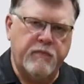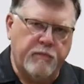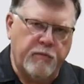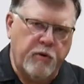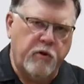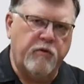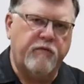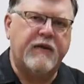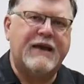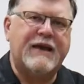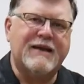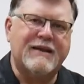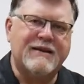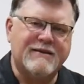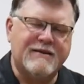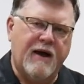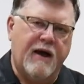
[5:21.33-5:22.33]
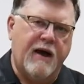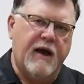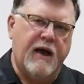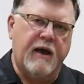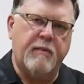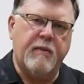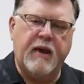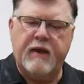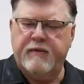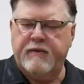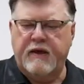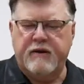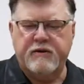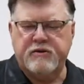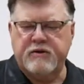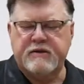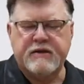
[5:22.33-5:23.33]
move in time, and
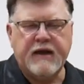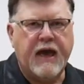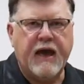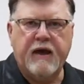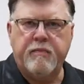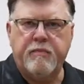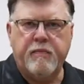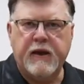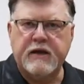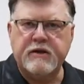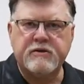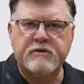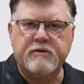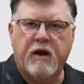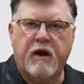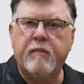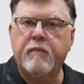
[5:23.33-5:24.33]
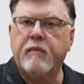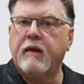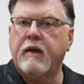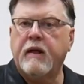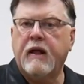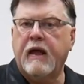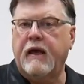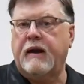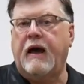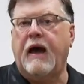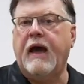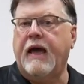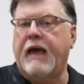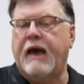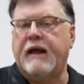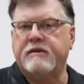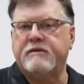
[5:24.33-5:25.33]
then just add bass drum and
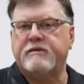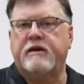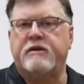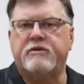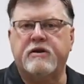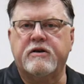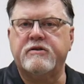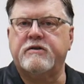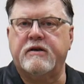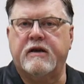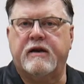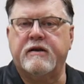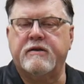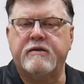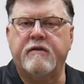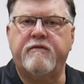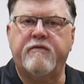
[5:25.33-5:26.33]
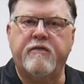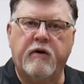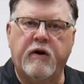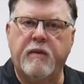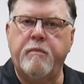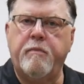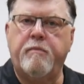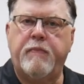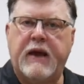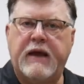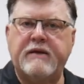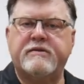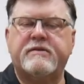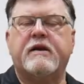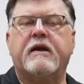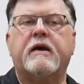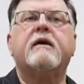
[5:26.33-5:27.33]
hi-hat as I just did. Is a very
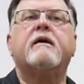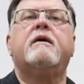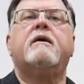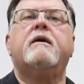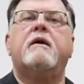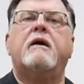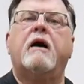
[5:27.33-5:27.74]
basic